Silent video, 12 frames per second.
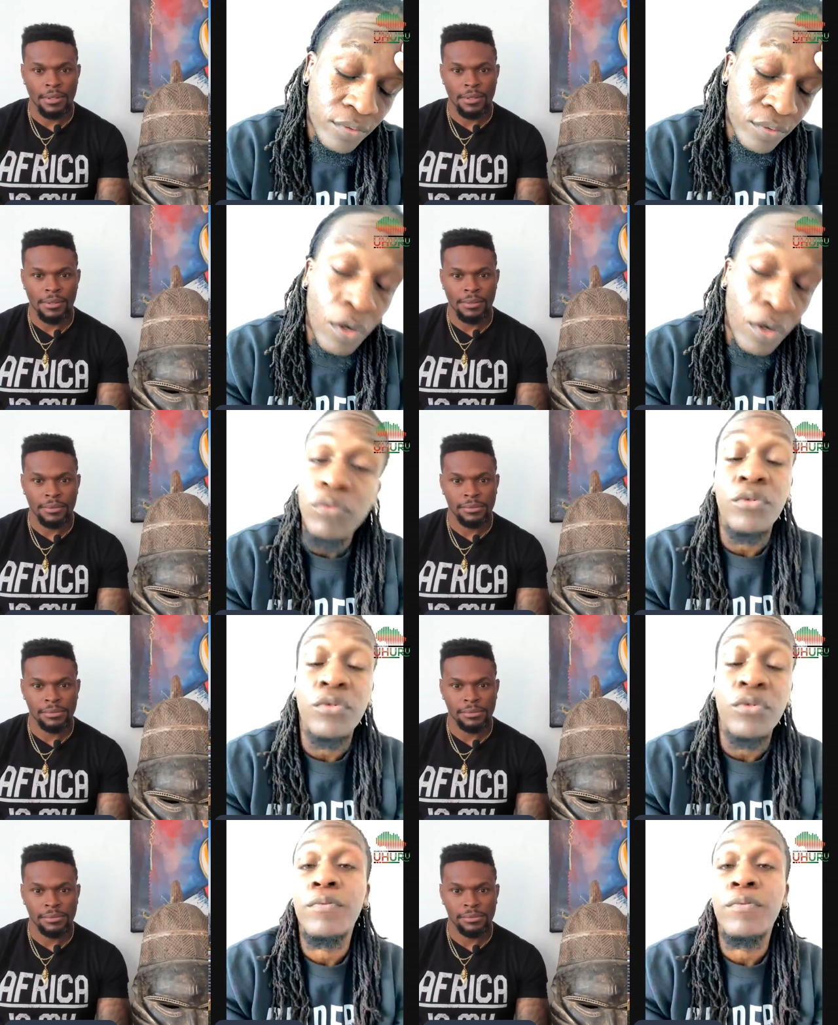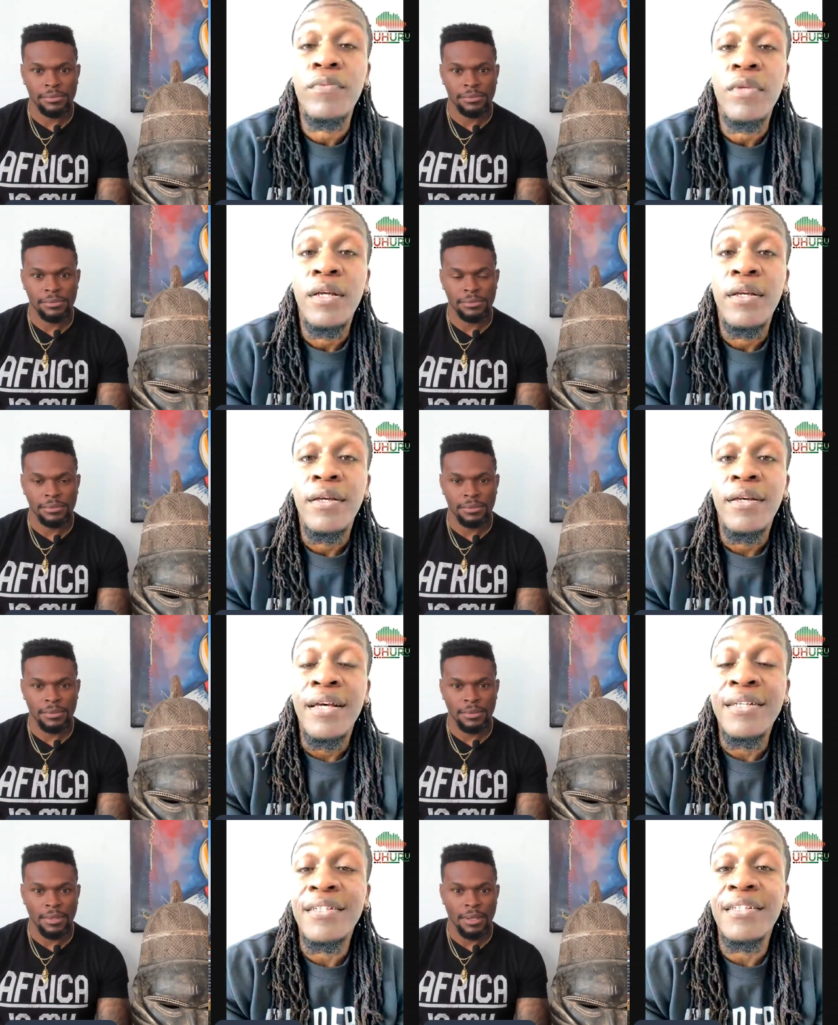Speaker 1: don't do
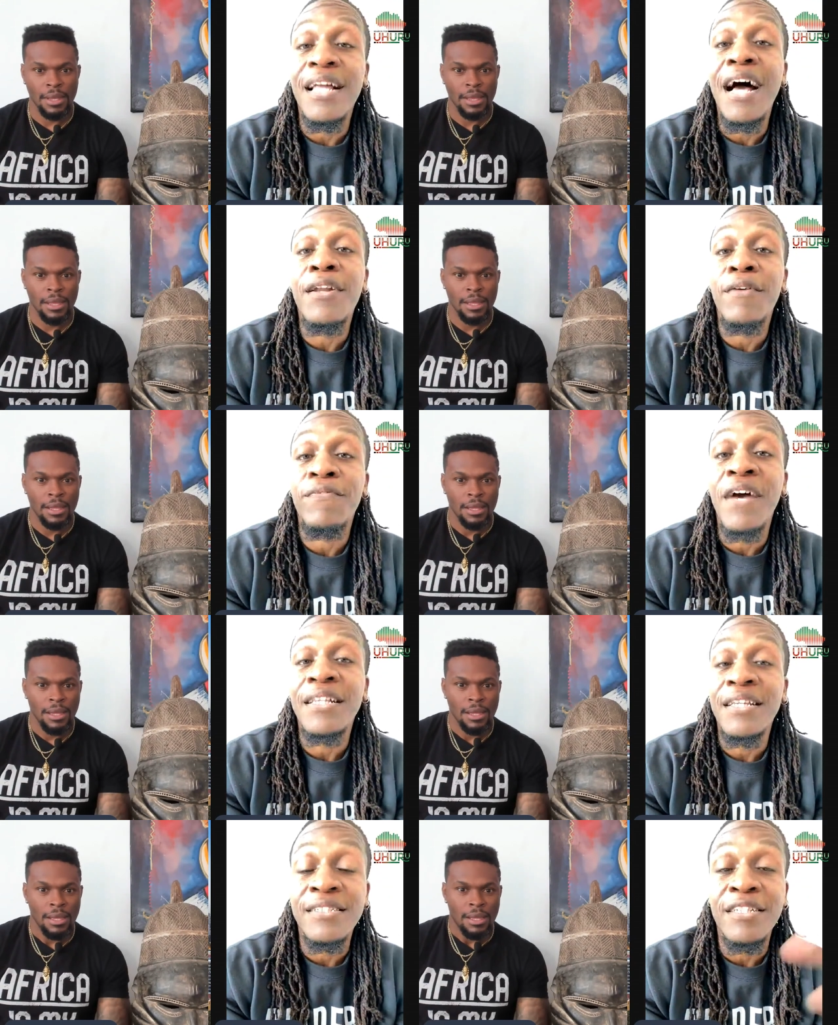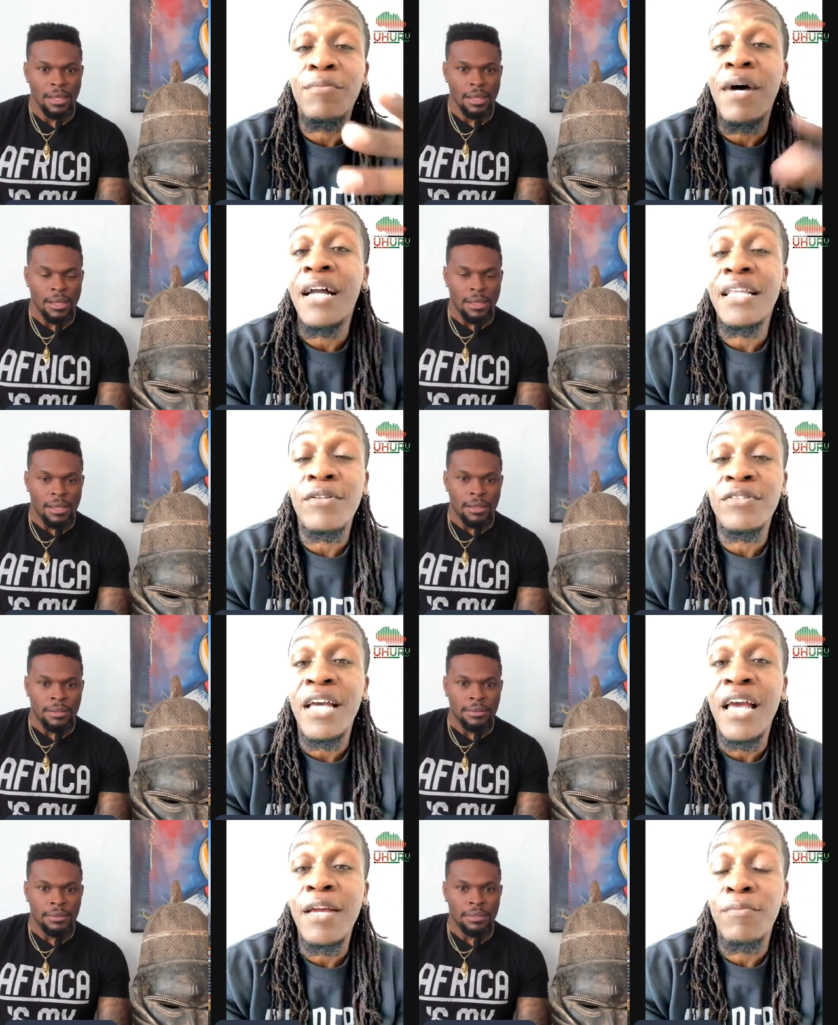is allow the fact that somebody else
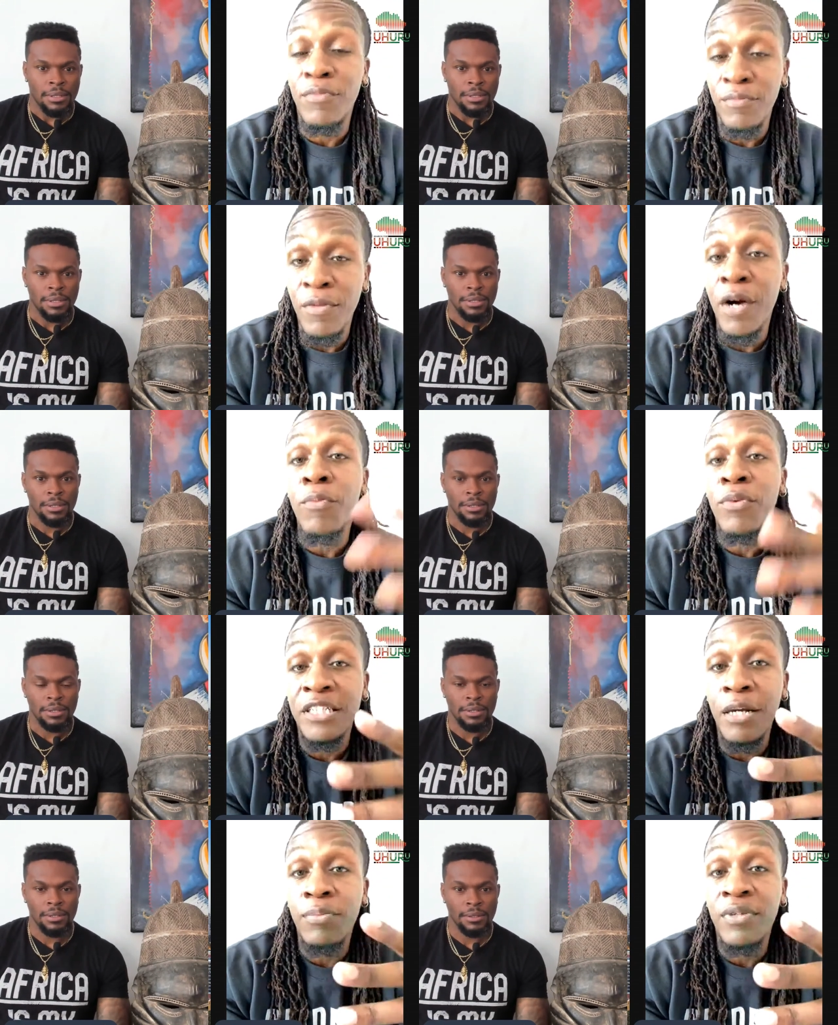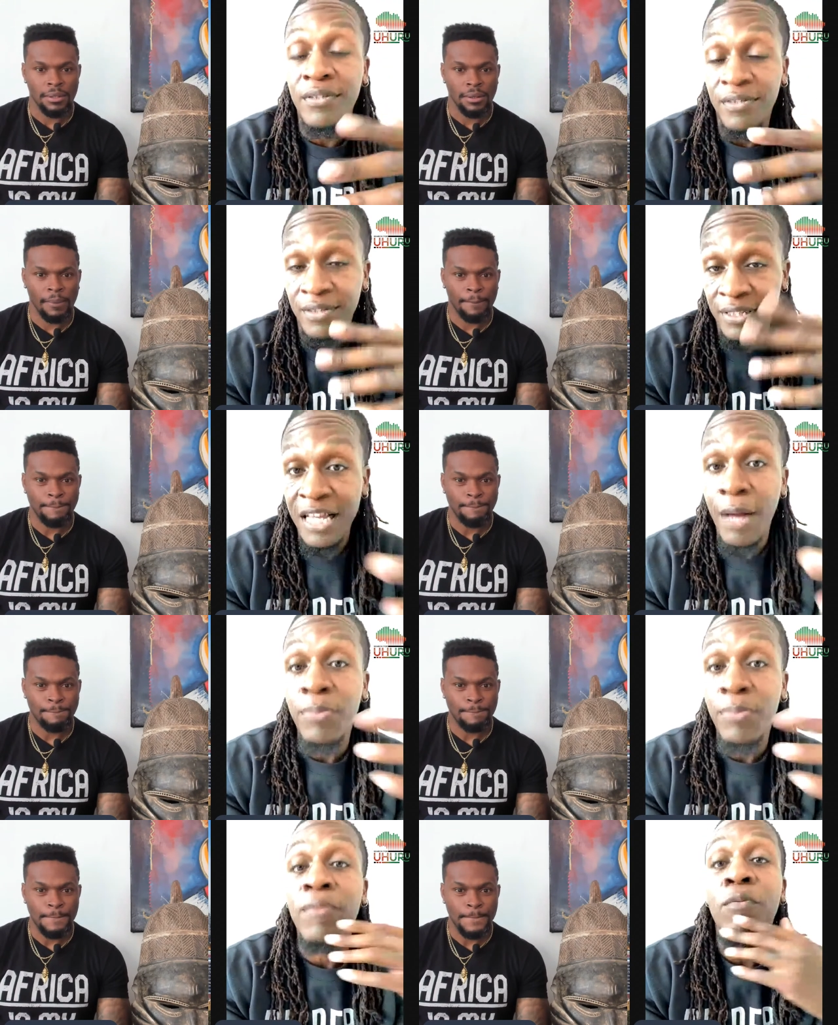came up with something
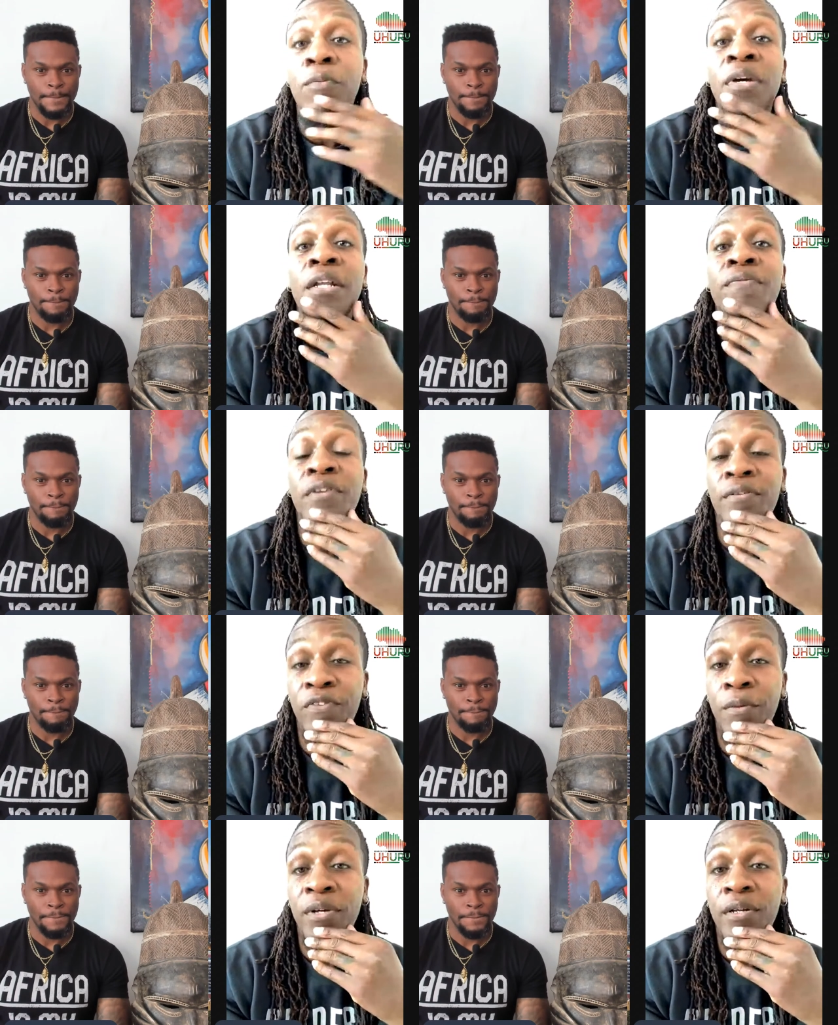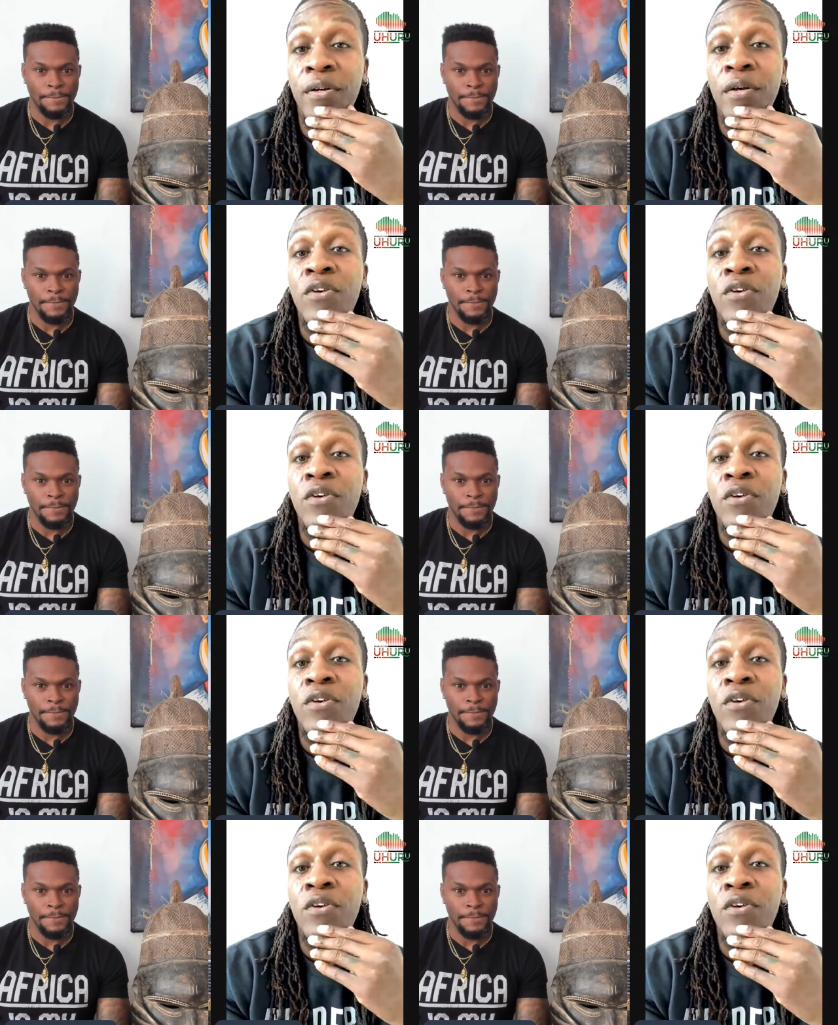stop them from benefiting from it.